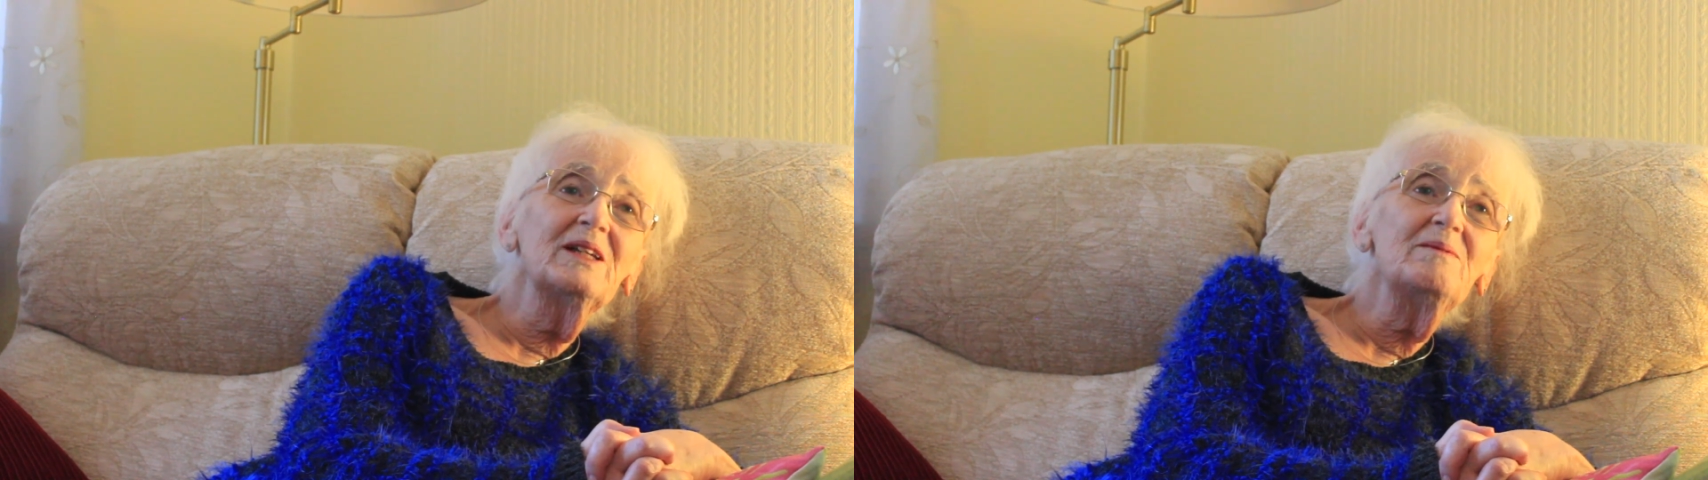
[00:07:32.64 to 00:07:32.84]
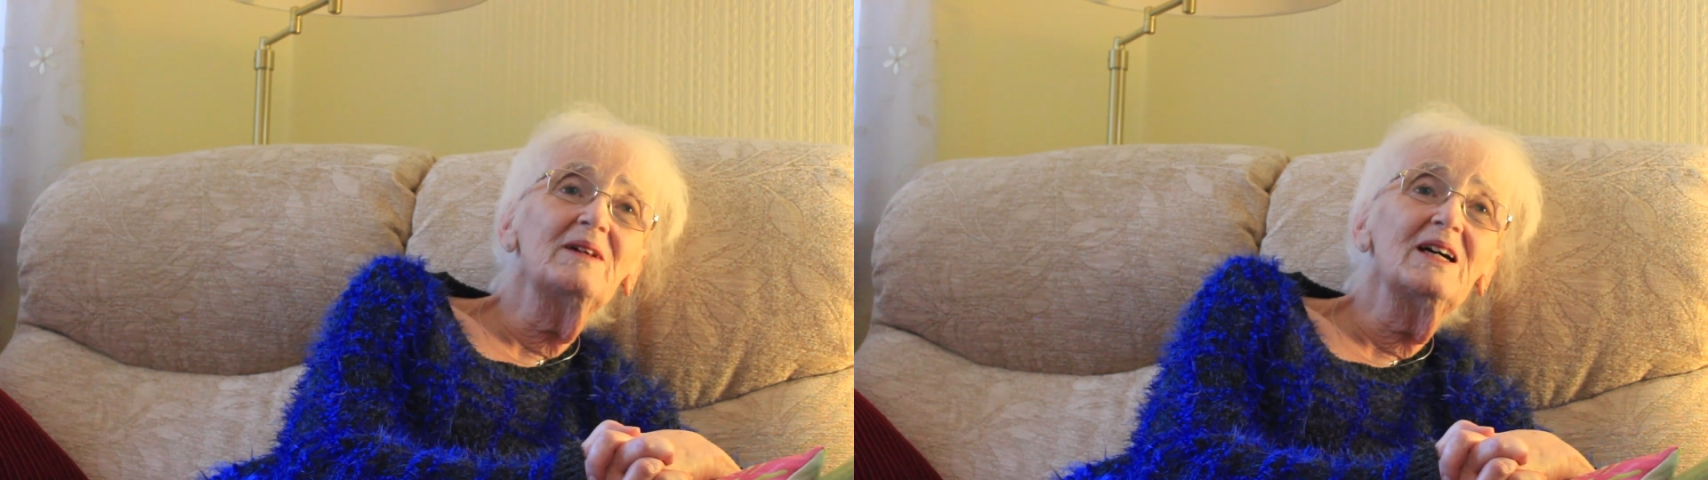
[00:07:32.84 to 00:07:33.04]

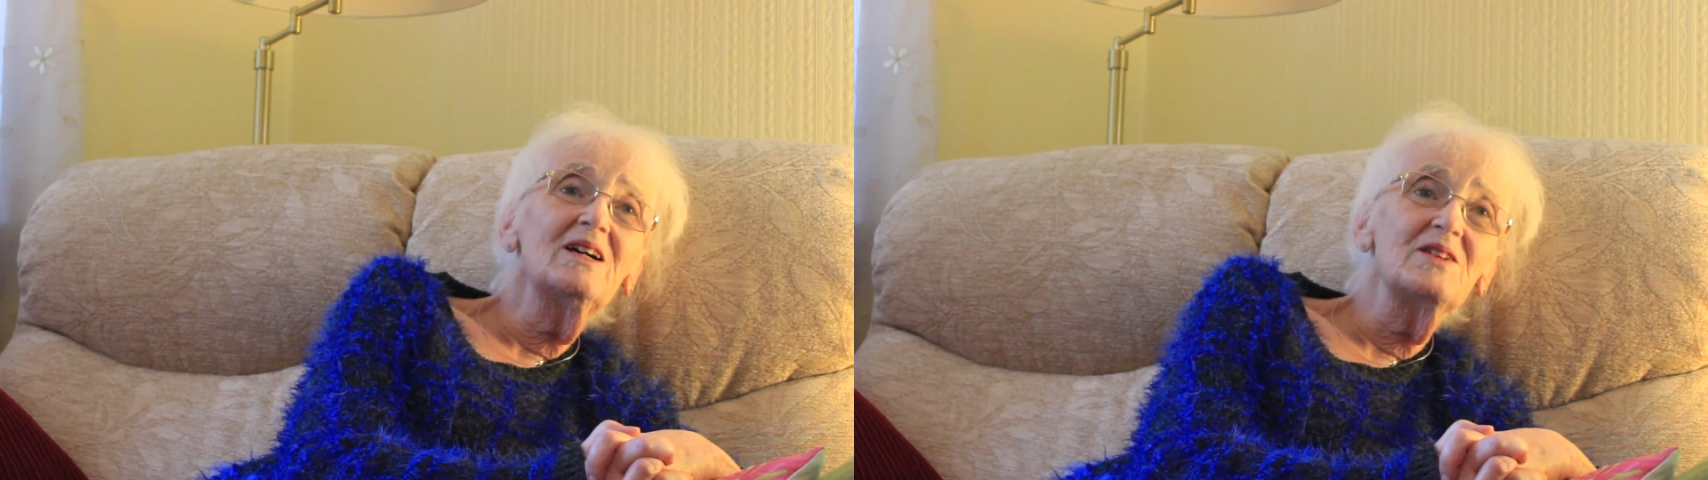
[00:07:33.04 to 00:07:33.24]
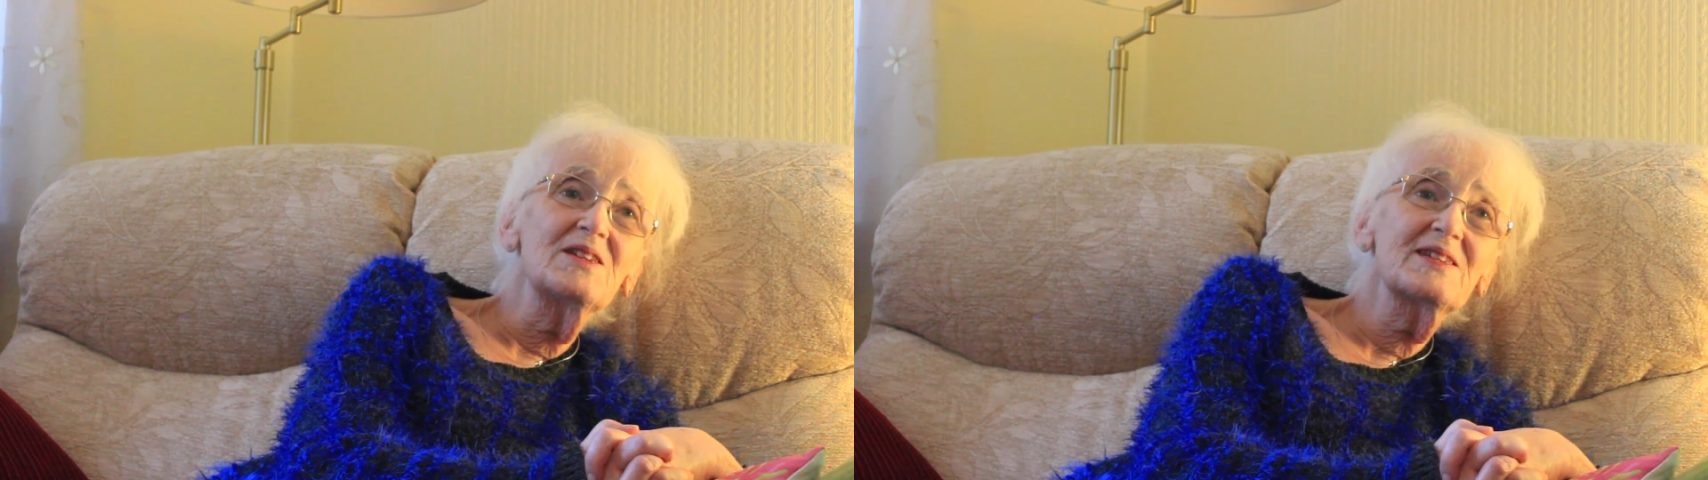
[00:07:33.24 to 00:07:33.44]
in my
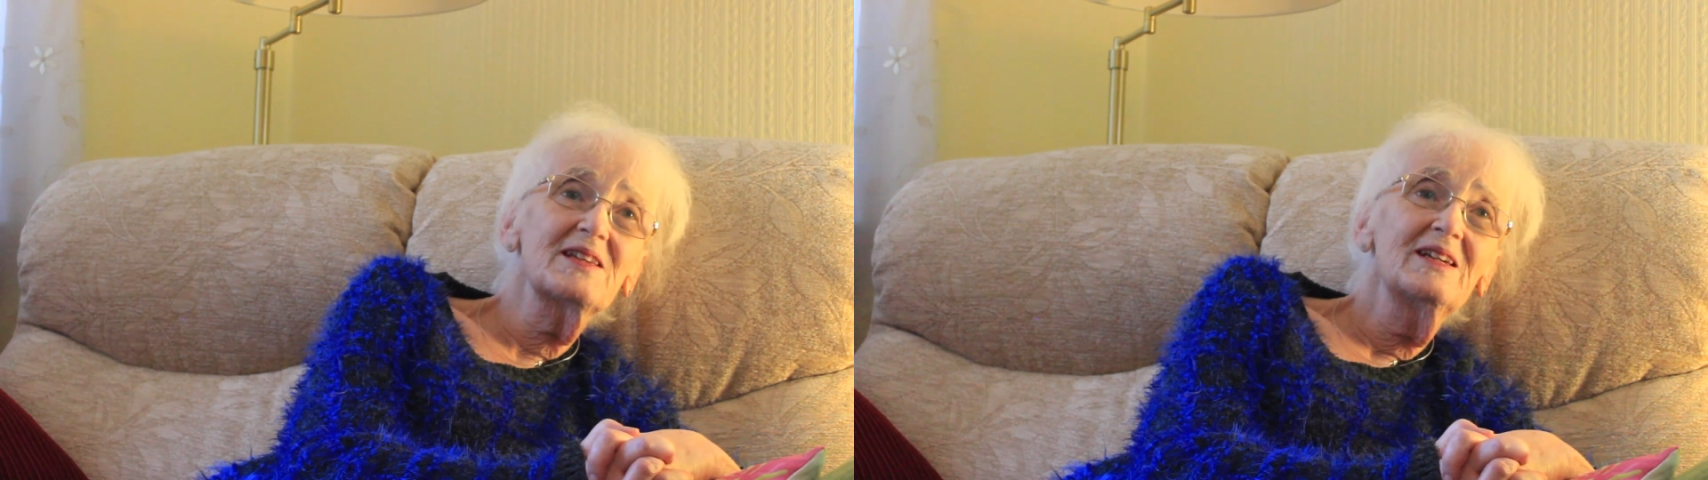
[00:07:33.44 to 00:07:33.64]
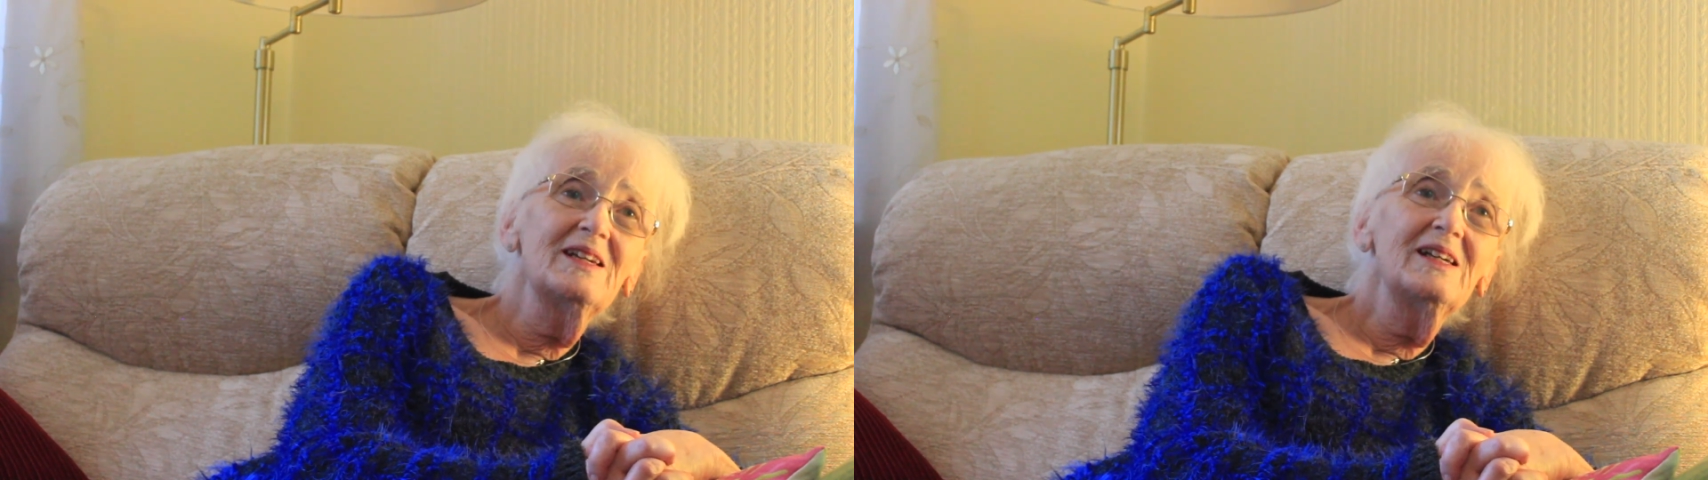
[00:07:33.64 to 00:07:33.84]
house.
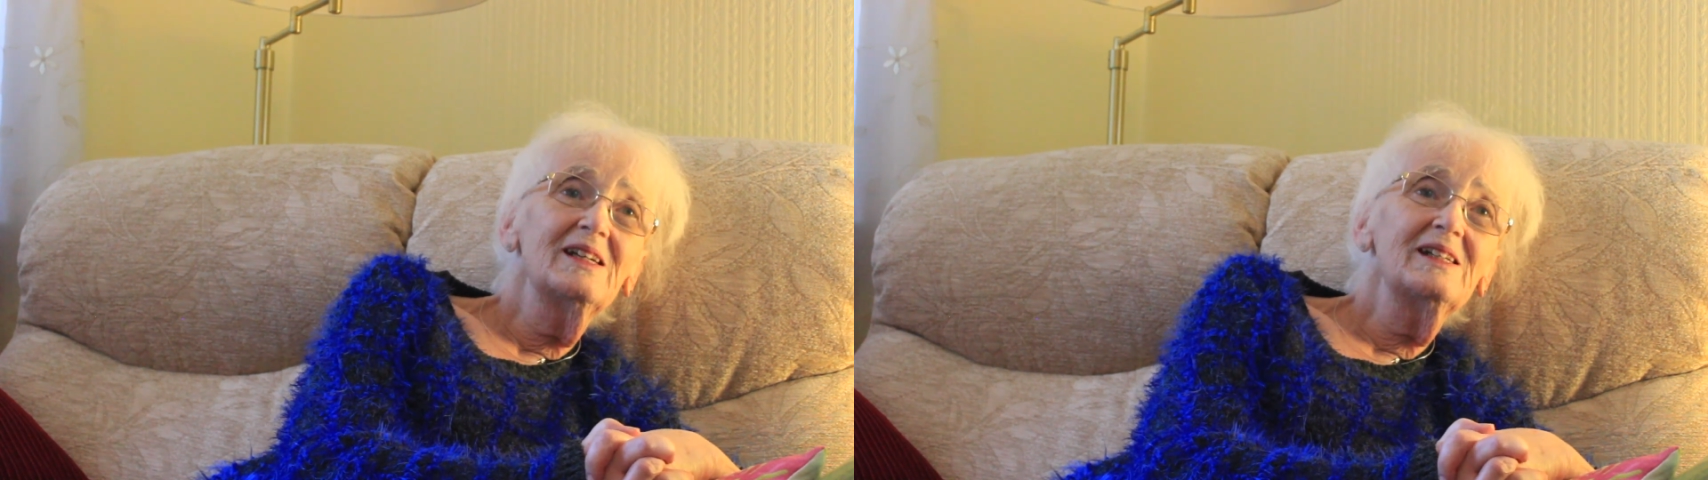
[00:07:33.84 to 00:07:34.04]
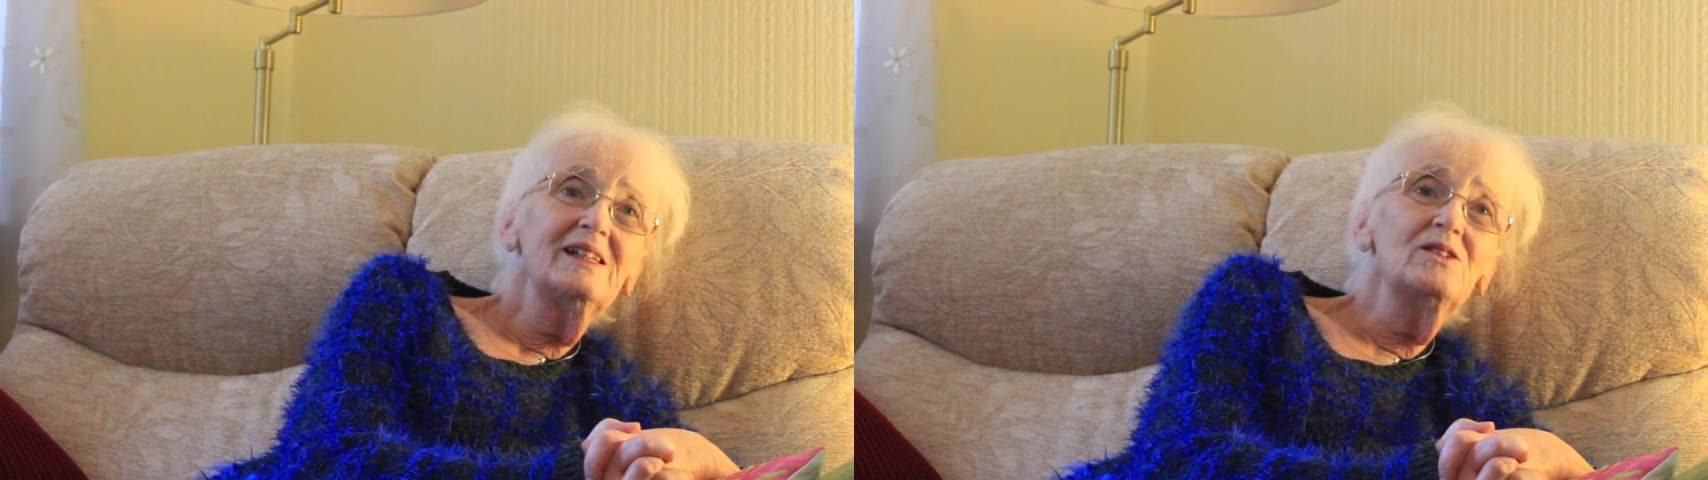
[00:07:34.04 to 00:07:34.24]

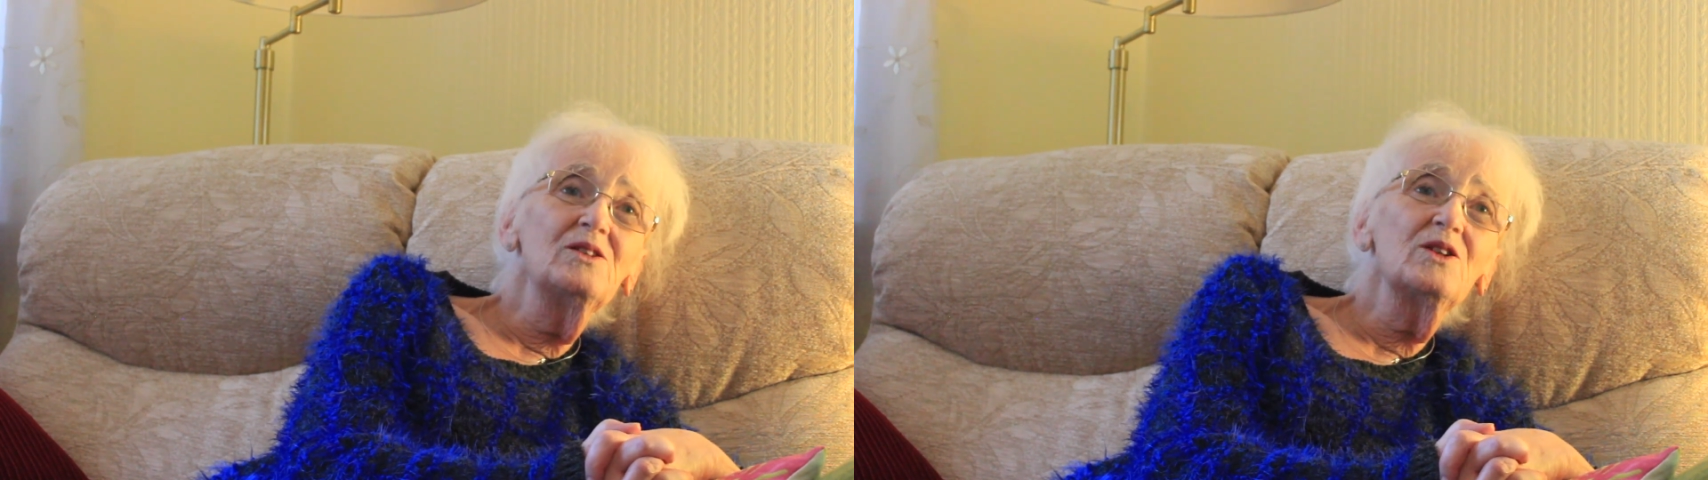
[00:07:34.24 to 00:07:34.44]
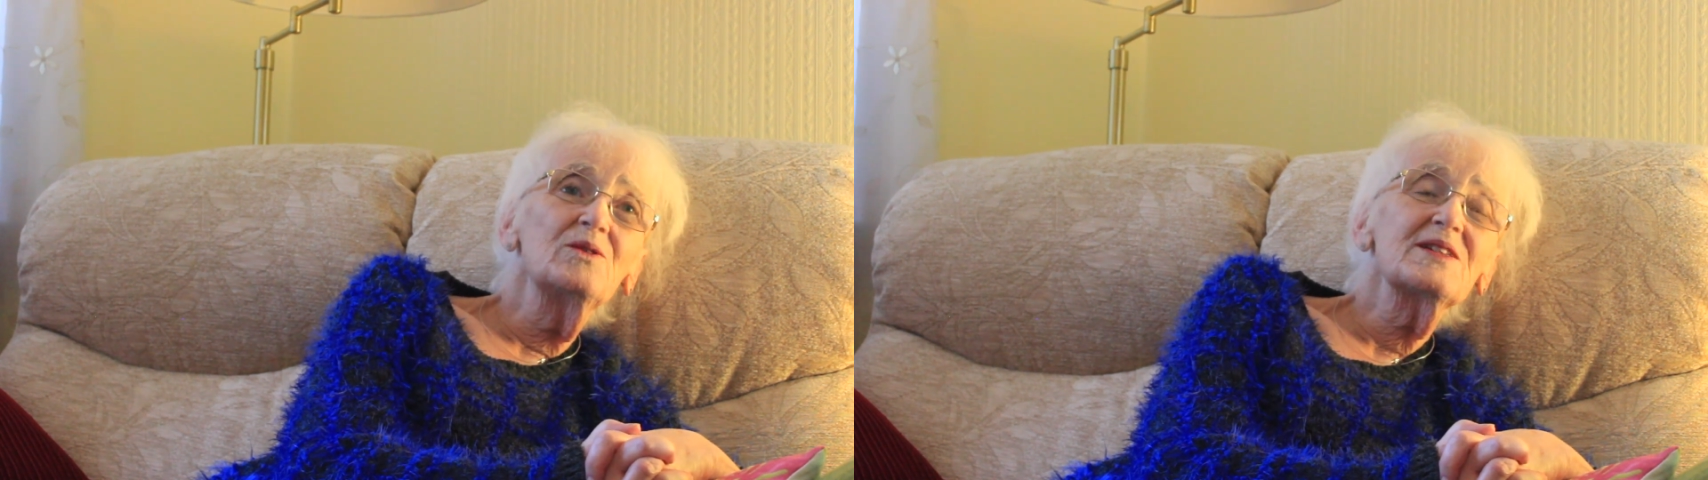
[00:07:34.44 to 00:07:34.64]
There